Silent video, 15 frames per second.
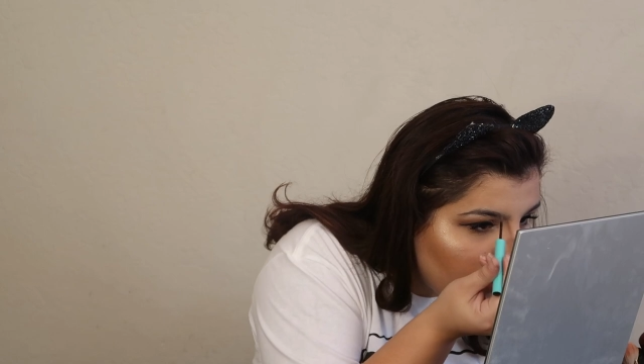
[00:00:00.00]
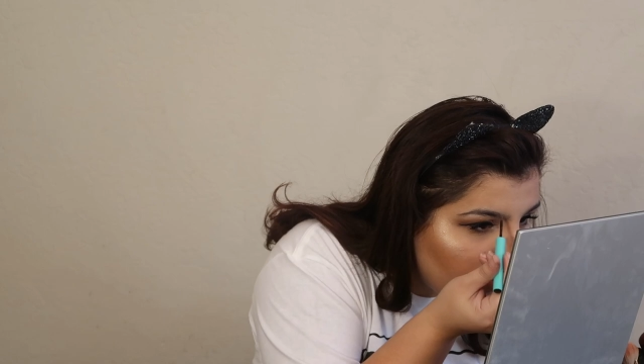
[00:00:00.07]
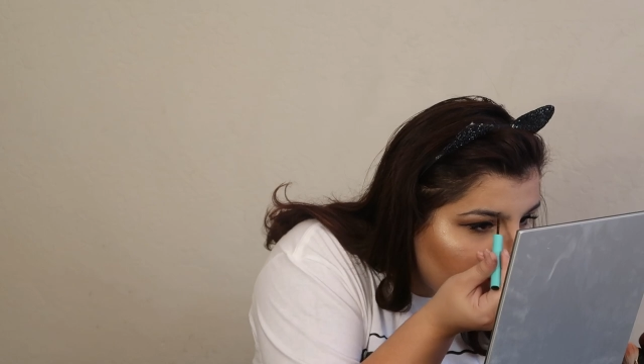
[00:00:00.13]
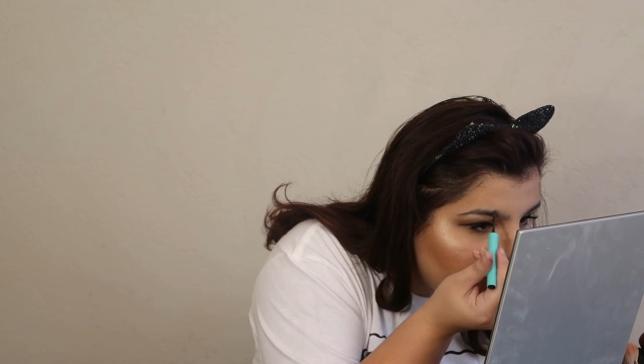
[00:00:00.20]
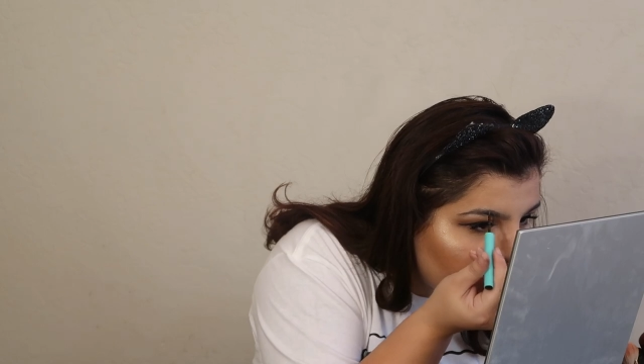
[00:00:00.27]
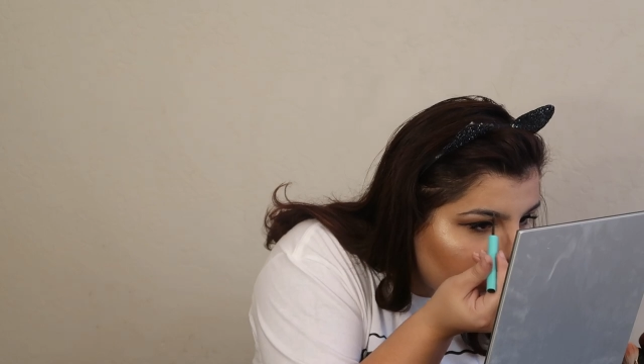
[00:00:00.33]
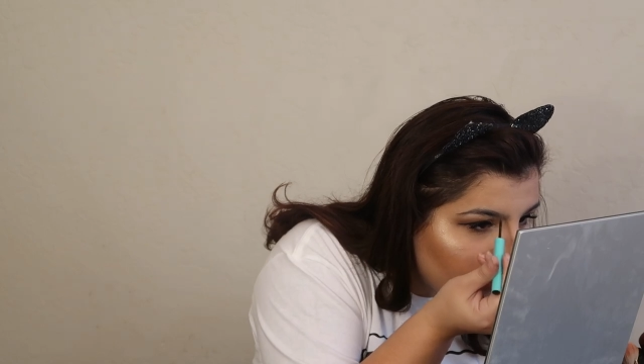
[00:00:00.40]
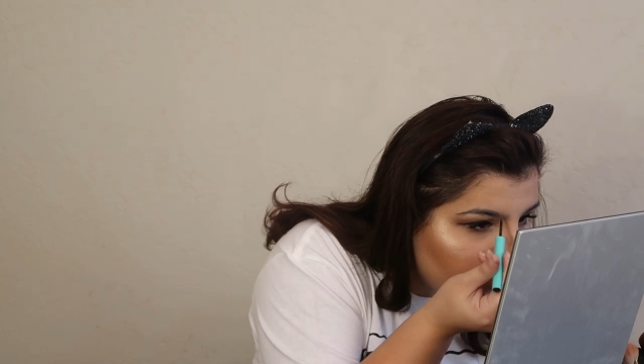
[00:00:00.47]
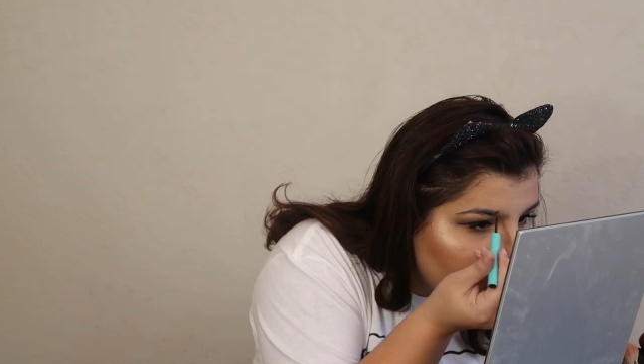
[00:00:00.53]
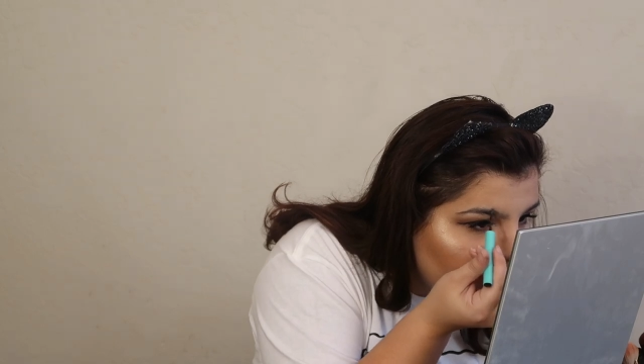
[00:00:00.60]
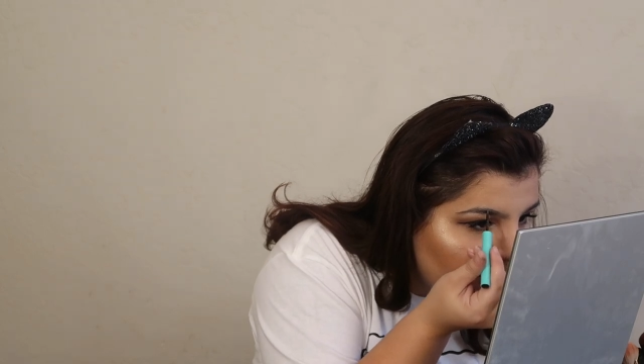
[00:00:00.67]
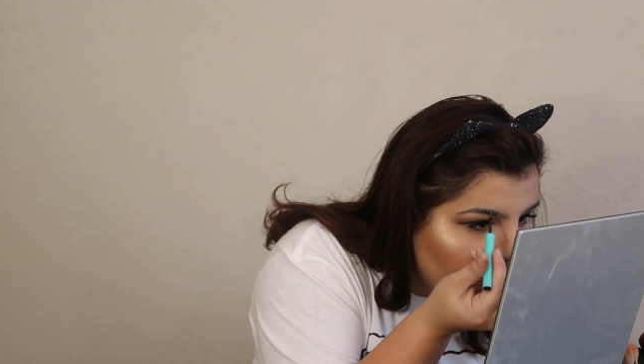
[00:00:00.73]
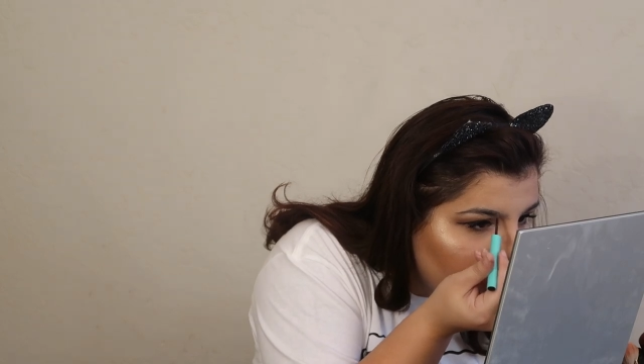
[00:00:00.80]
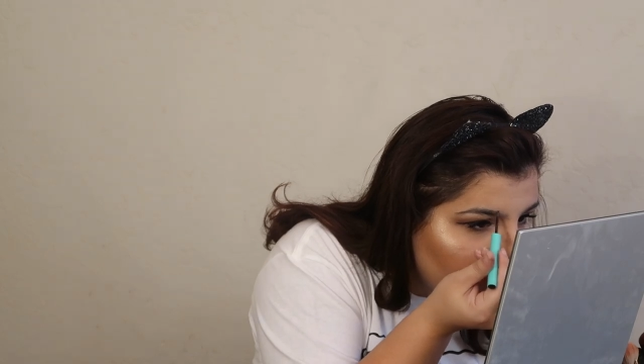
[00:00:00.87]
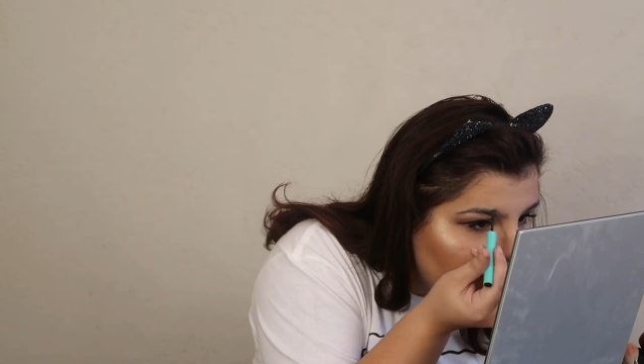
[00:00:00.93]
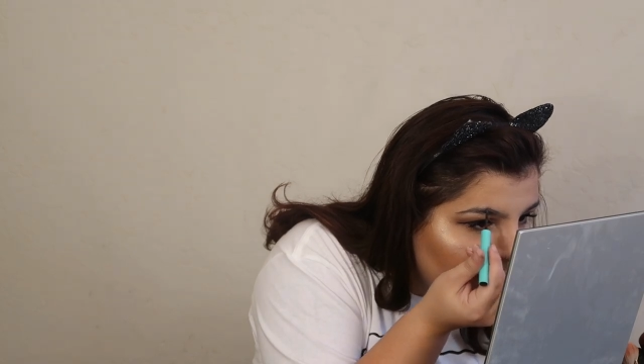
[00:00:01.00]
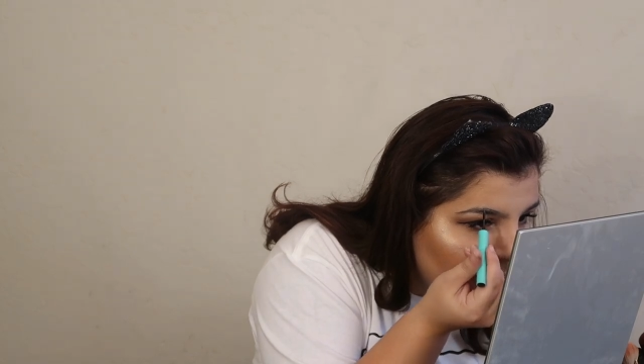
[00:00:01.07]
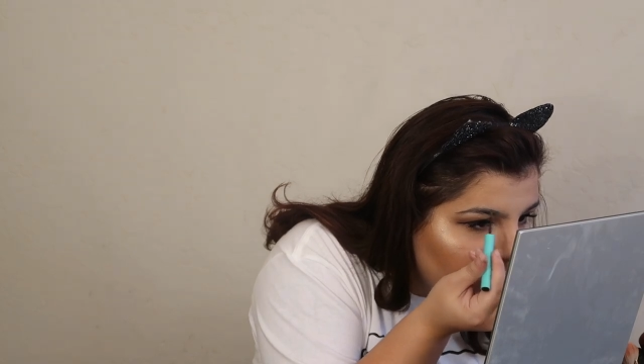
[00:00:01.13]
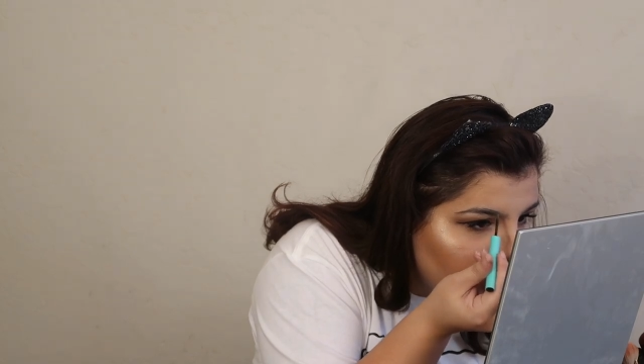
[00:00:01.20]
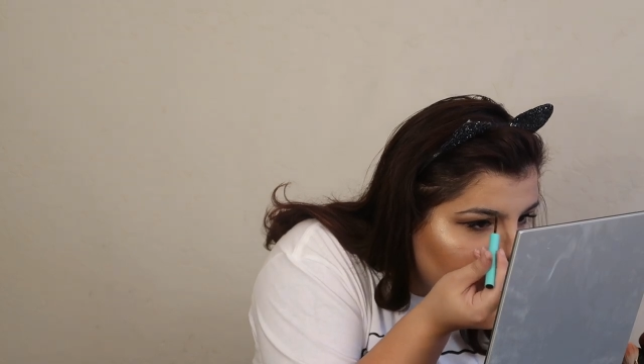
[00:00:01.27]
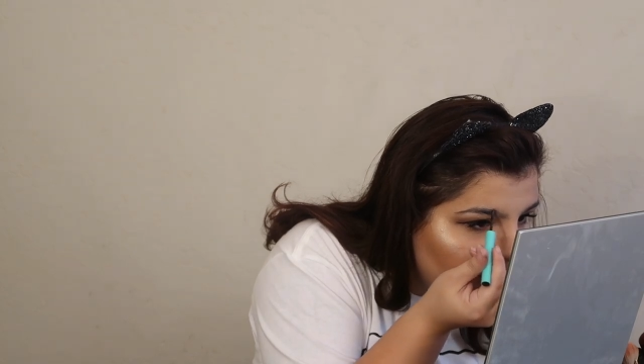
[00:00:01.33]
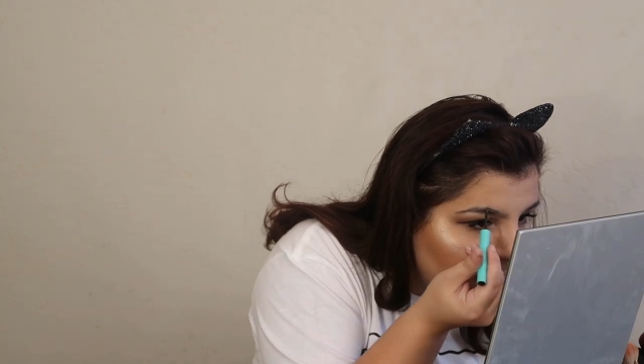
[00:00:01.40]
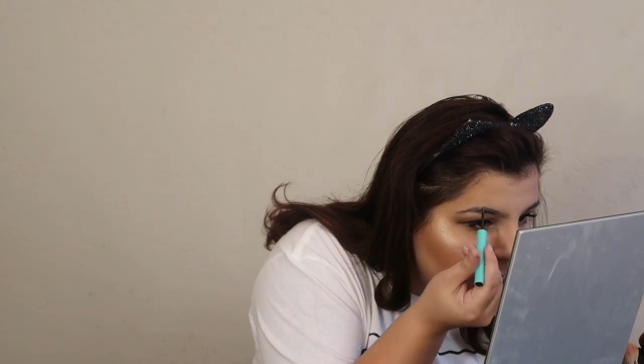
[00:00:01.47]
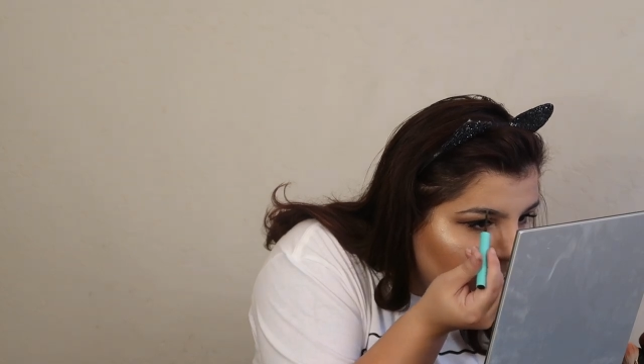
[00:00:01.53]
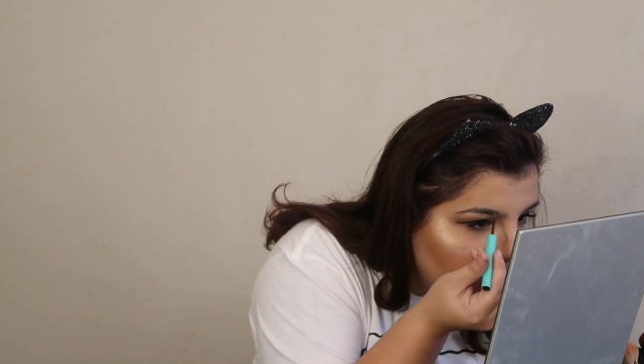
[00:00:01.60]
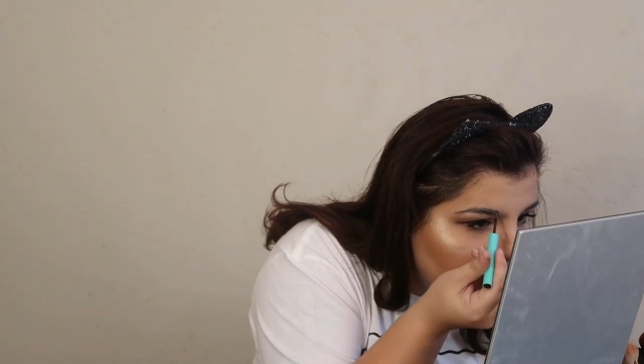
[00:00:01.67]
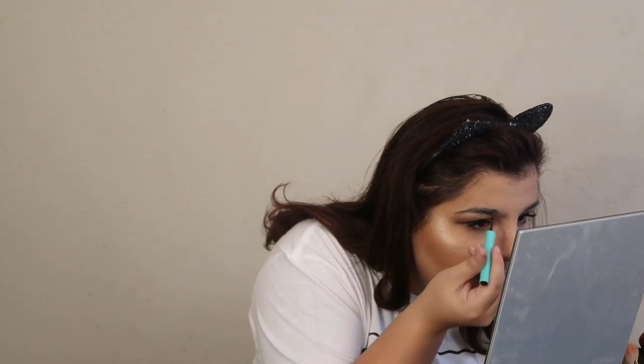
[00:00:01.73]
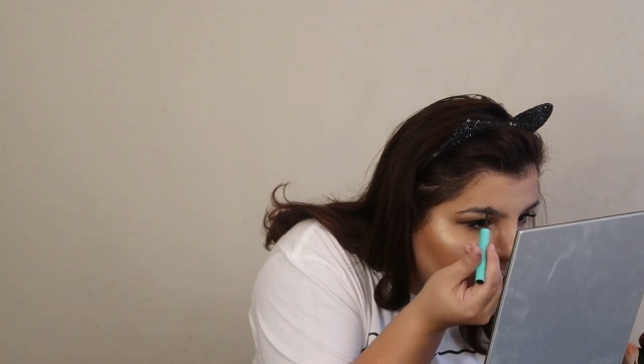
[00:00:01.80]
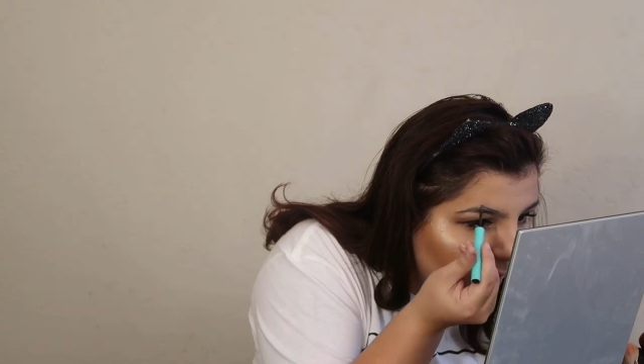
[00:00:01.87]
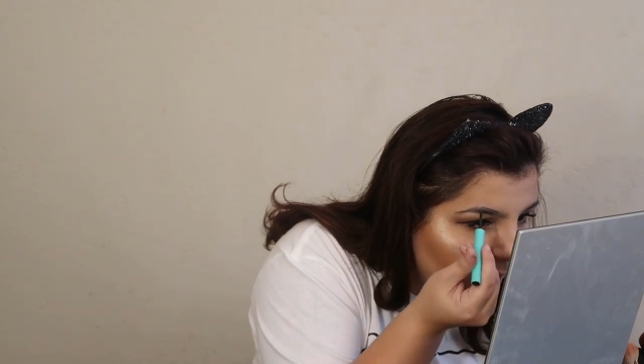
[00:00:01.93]
I like that it's got a little angle to
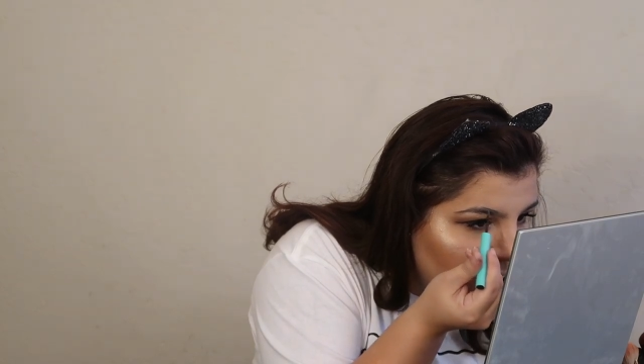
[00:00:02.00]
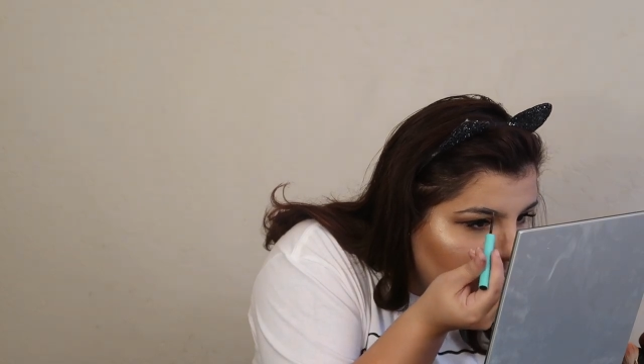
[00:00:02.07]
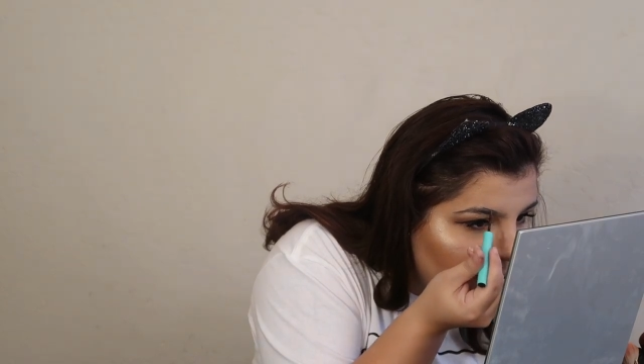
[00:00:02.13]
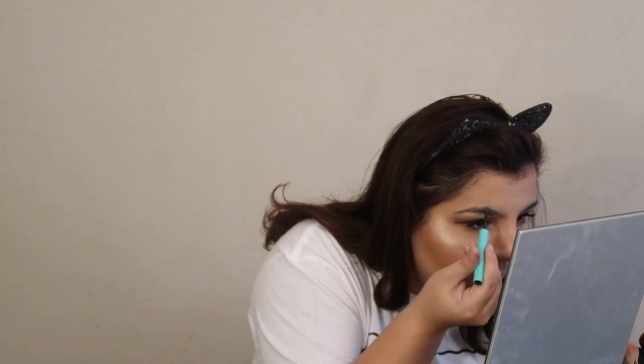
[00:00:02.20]
it.